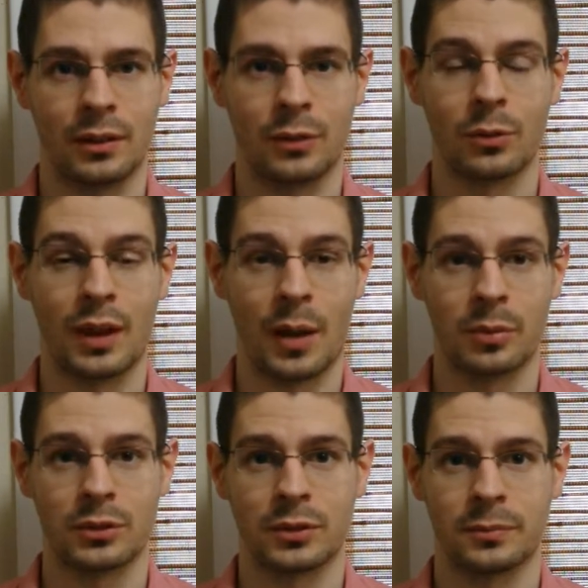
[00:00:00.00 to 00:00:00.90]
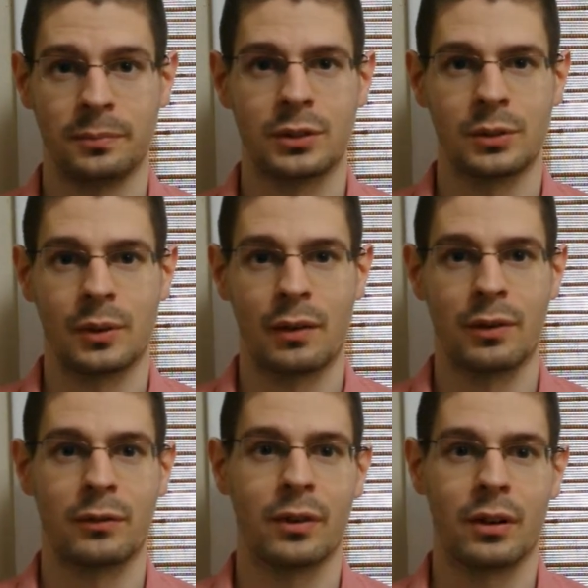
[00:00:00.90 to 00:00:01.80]
through the aperture, so you have
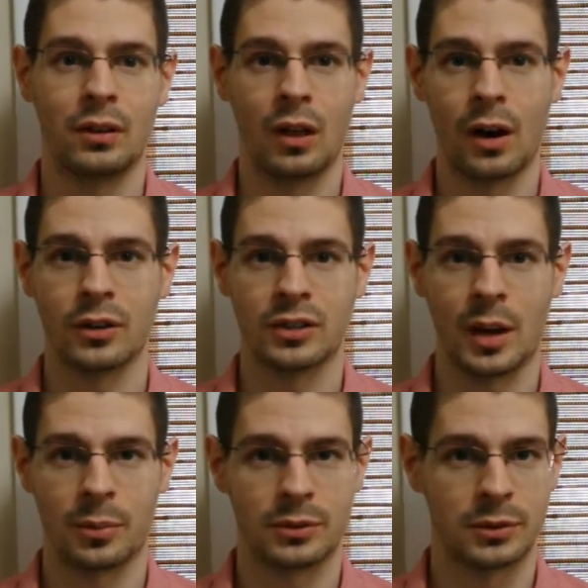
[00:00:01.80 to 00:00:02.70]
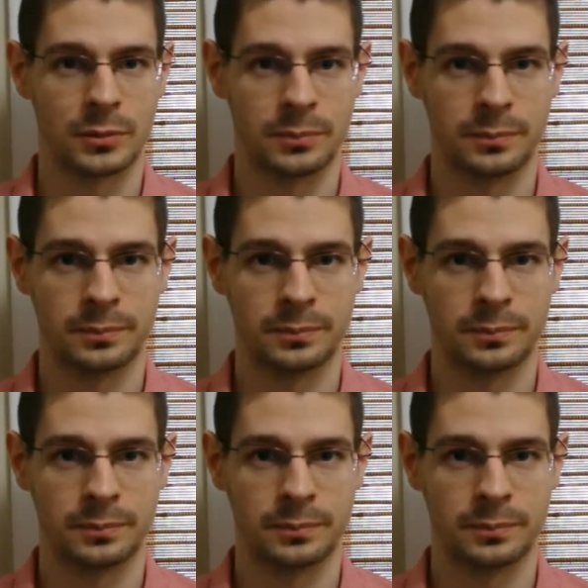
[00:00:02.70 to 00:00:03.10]
a very large aperture.